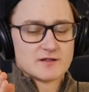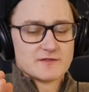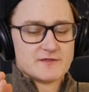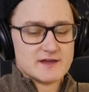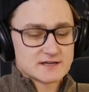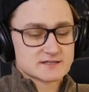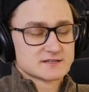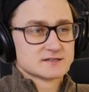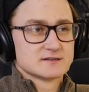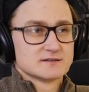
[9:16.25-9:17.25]

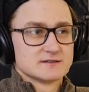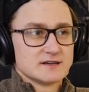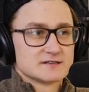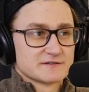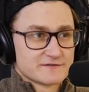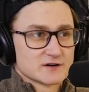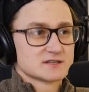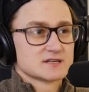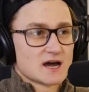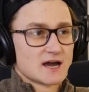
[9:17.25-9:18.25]
this is the
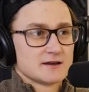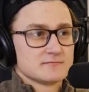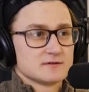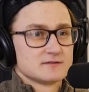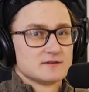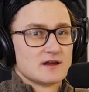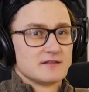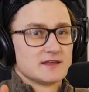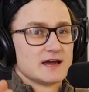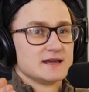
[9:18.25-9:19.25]
first time
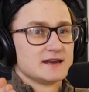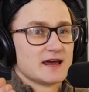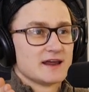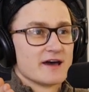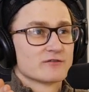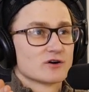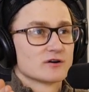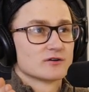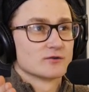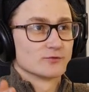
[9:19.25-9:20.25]
that it had
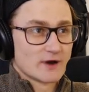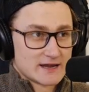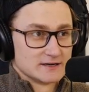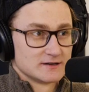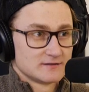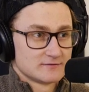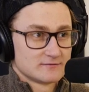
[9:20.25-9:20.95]
ever rained